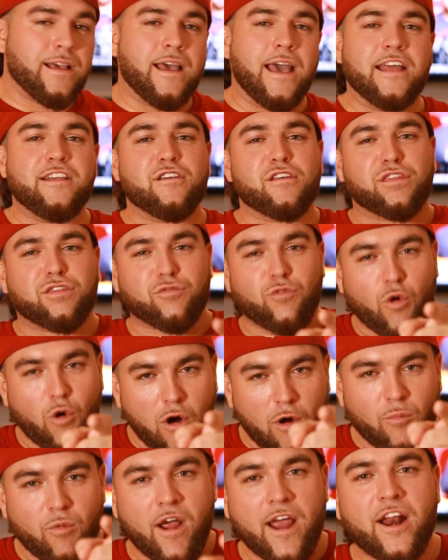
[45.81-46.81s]
and you throw
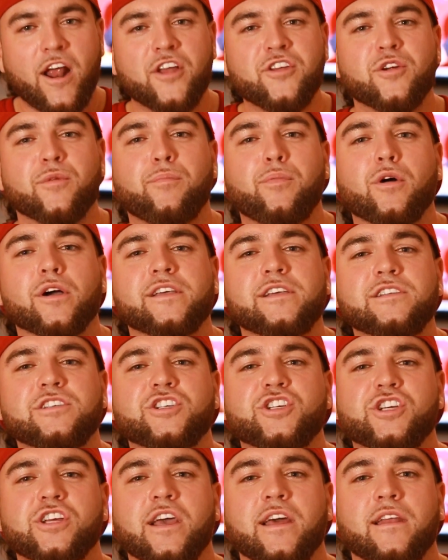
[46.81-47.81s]
them right on your bookie's
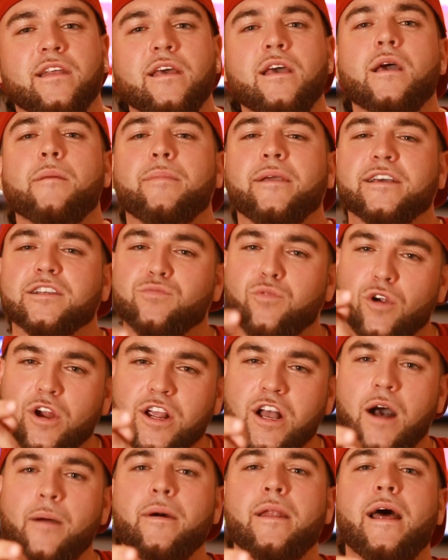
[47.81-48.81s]
chin, because we're
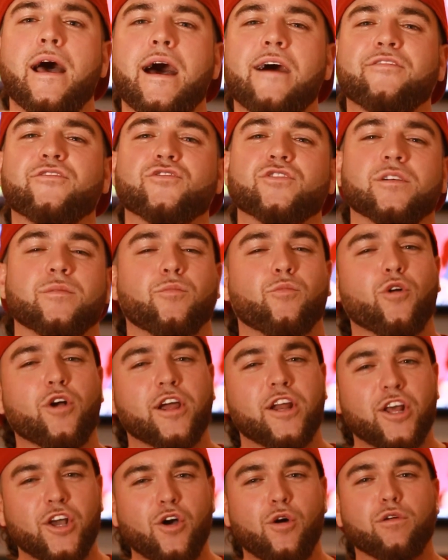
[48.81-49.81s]
coming after them. We're
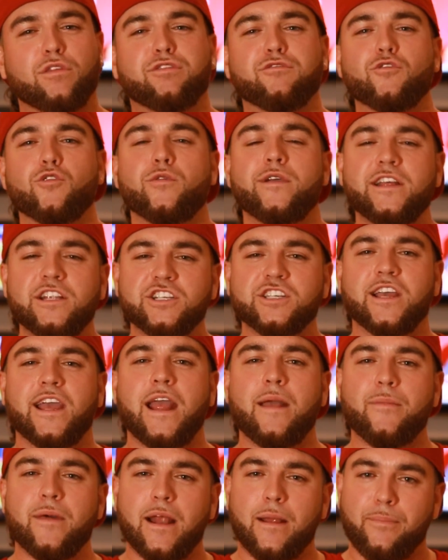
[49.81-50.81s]
going to go through each
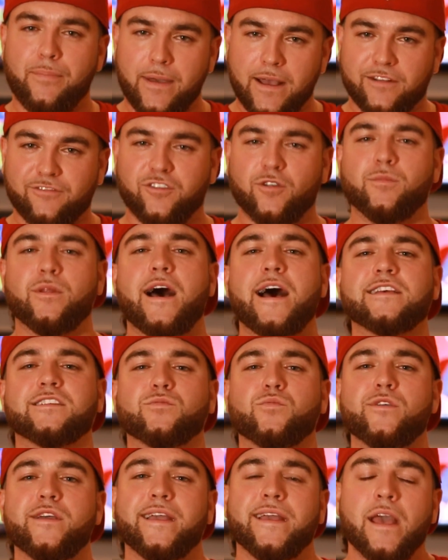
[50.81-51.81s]
game that I picked from last
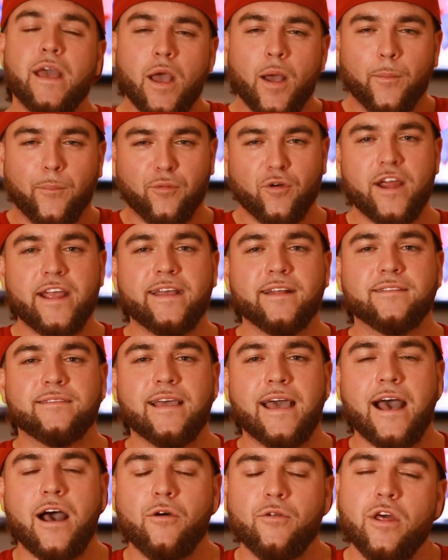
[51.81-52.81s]
week, break it
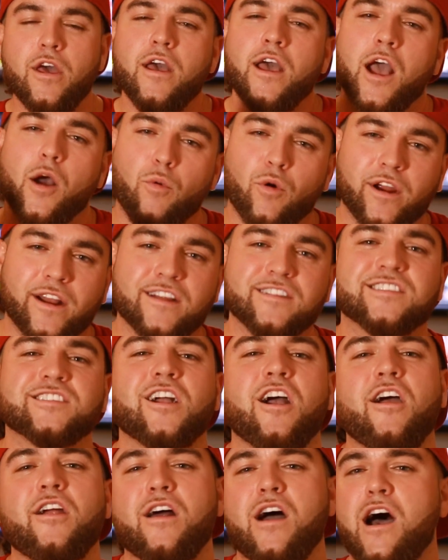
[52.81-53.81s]
down, and we're going to
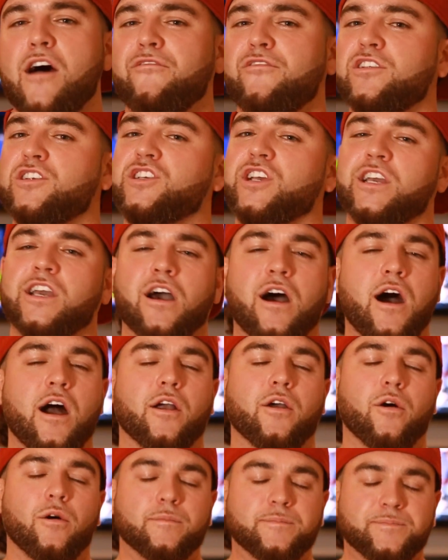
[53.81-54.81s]
start off in Chicago.